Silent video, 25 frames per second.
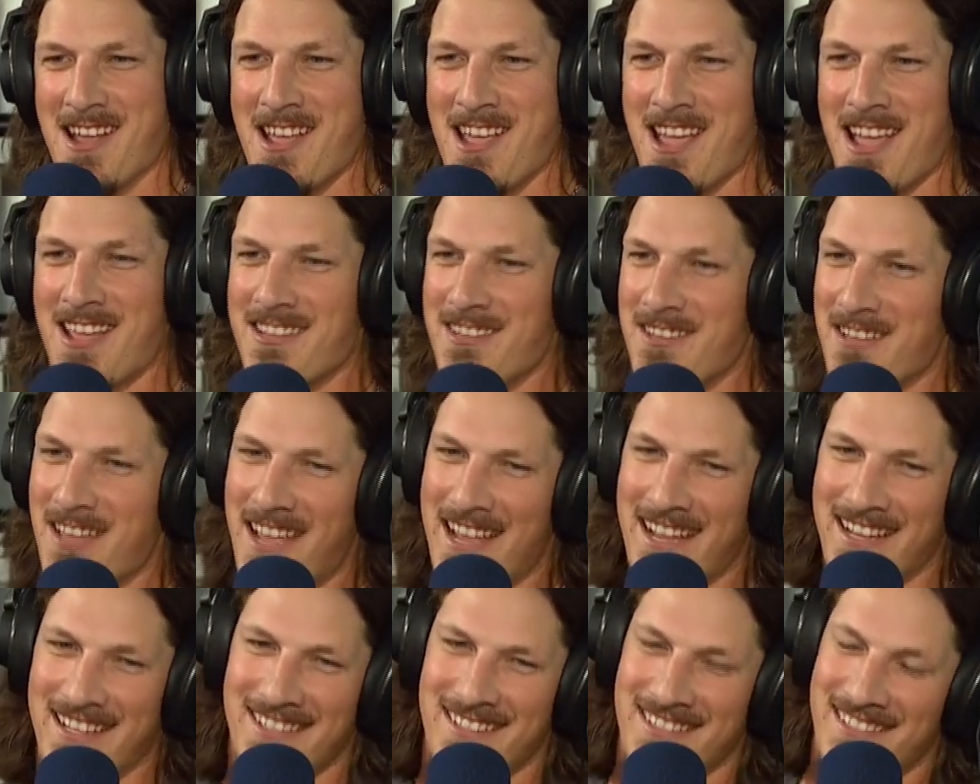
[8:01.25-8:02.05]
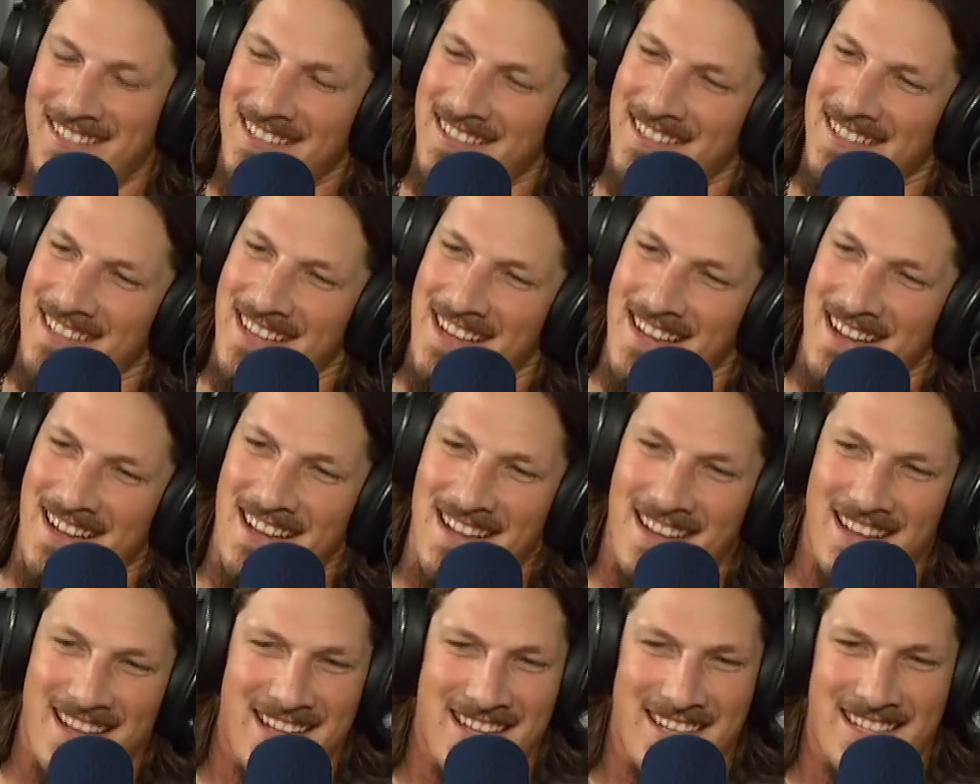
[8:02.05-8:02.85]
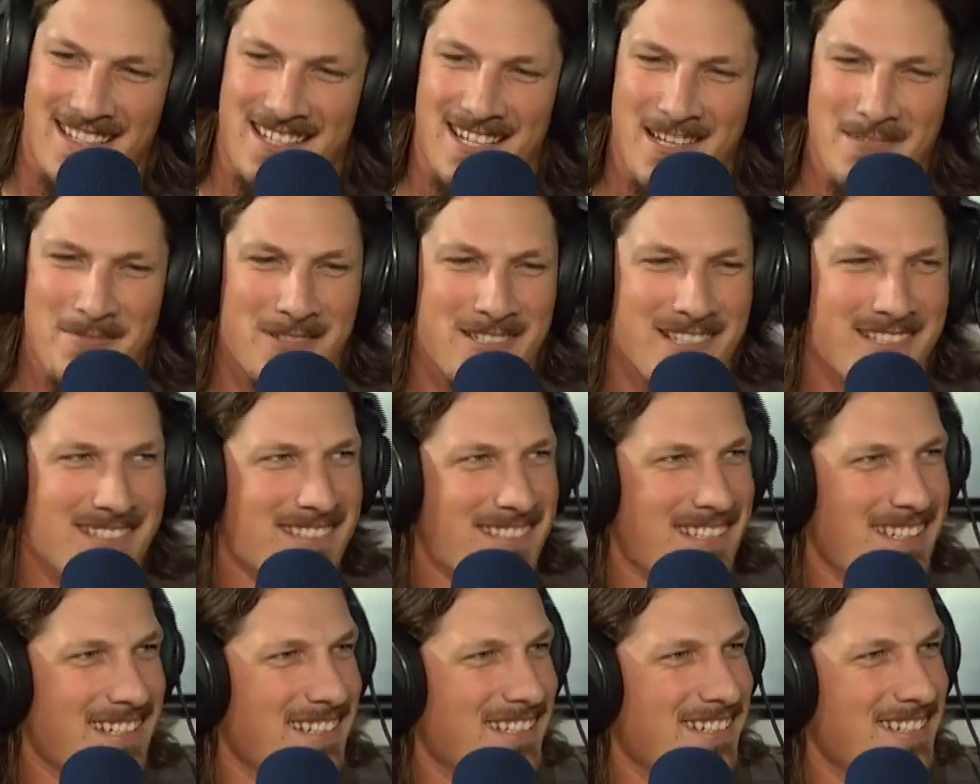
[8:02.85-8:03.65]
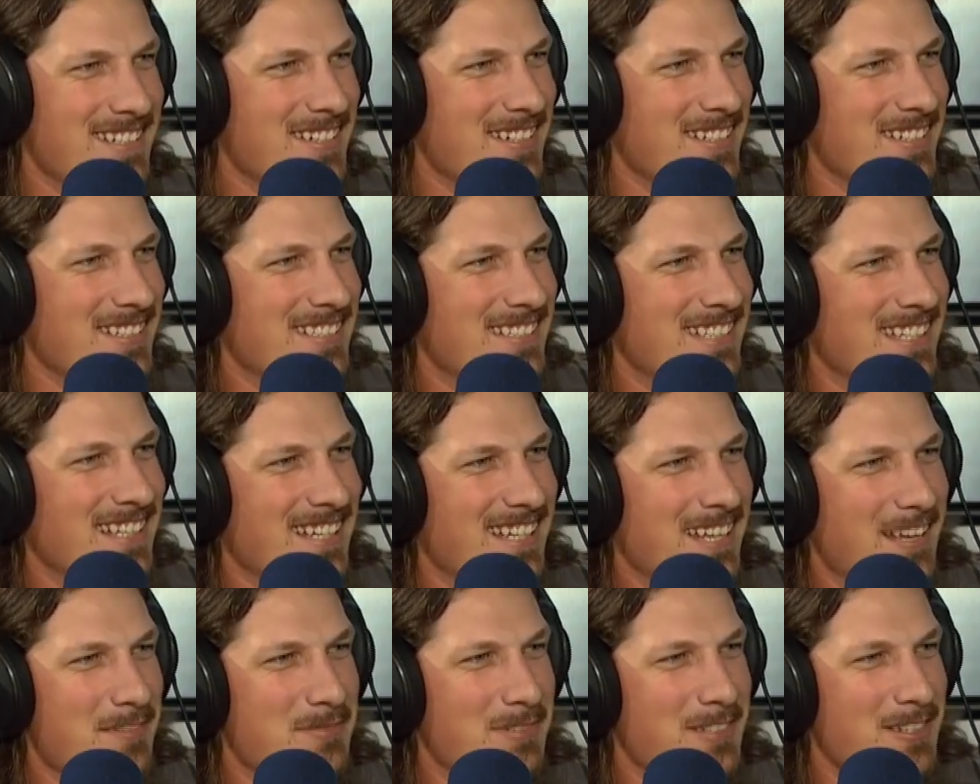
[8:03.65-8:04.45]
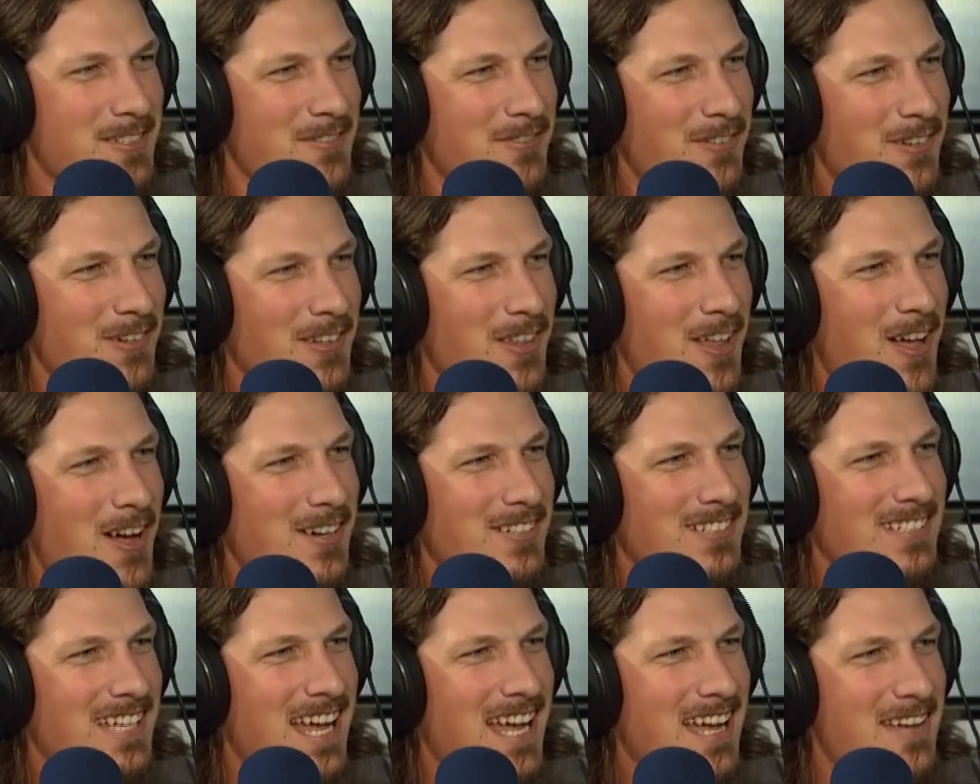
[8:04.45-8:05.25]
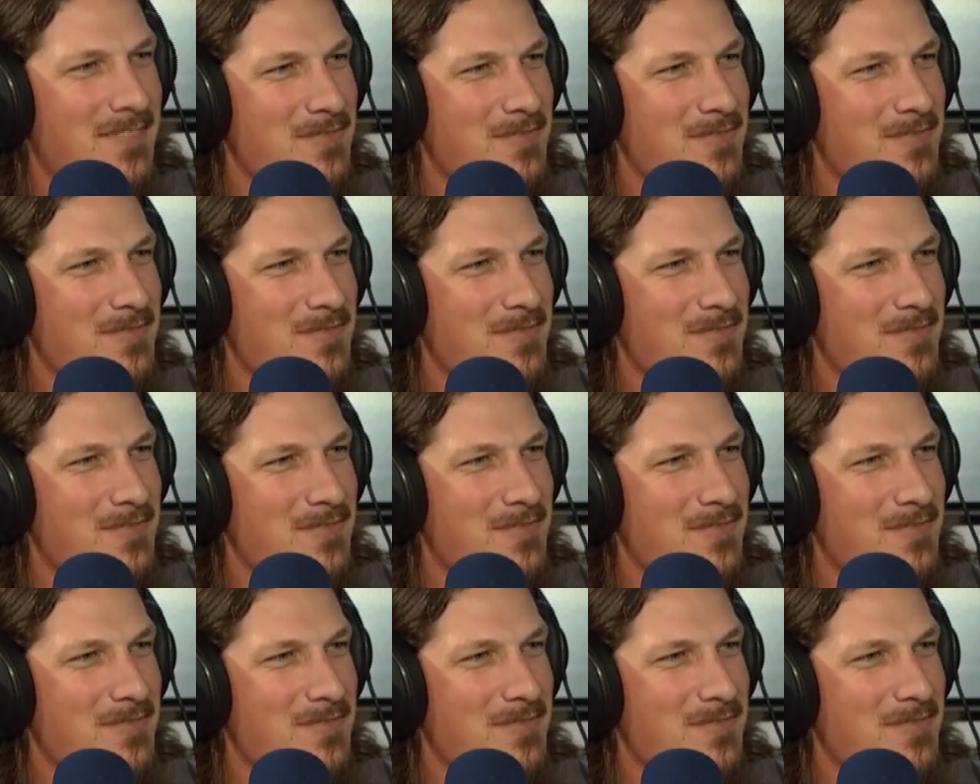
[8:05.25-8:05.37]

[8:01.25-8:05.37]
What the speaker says: You can sit at Gibson's for a long time